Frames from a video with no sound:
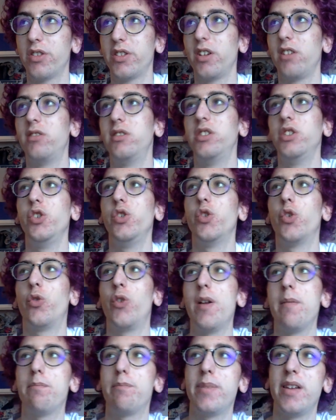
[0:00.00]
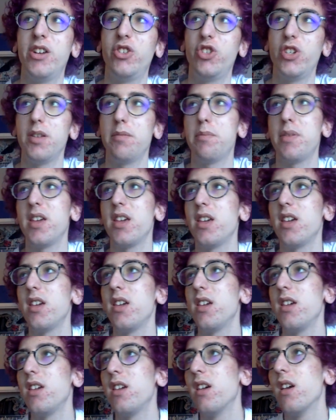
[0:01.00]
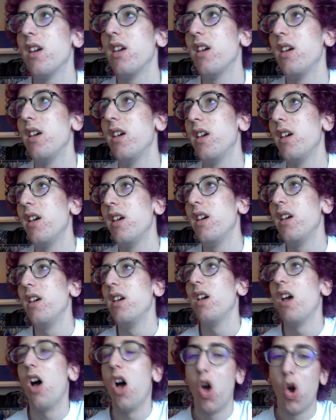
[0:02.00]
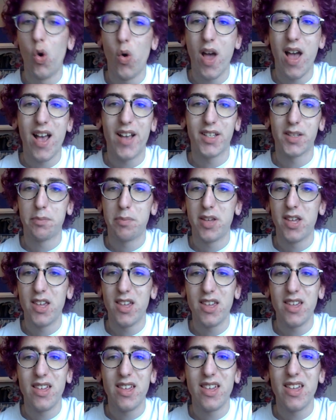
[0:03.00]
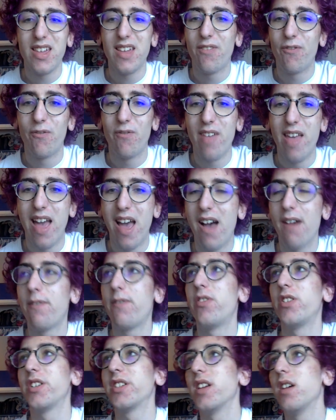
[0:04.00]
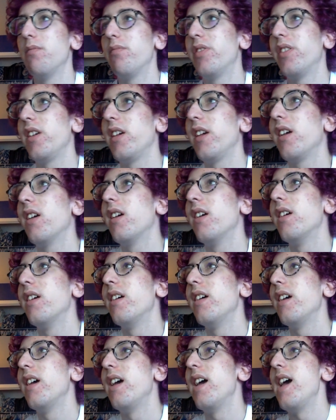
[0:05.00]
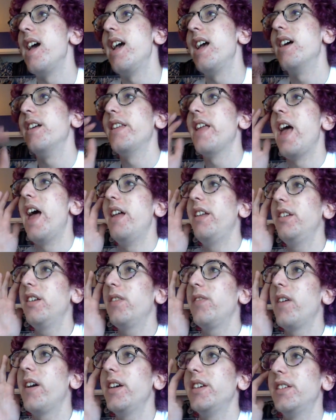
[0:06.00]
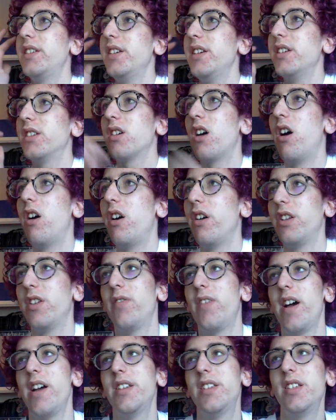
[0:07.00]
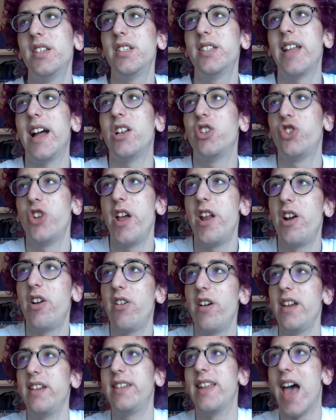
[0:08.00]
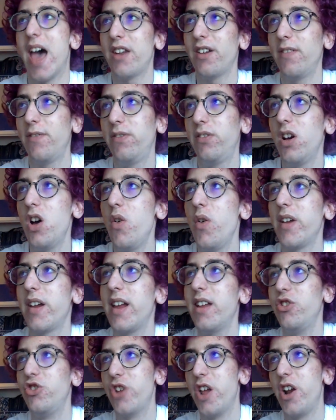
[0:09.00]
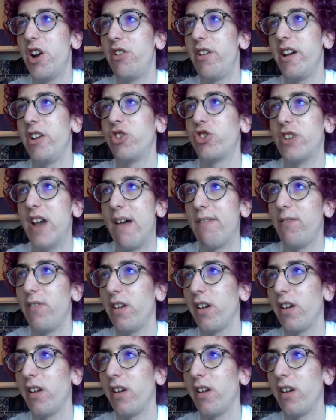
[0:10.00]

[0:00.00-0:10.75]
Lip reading: include RIP, BGP, OSPF, or something. And end devices are devices that generate data flow and can generate traffic.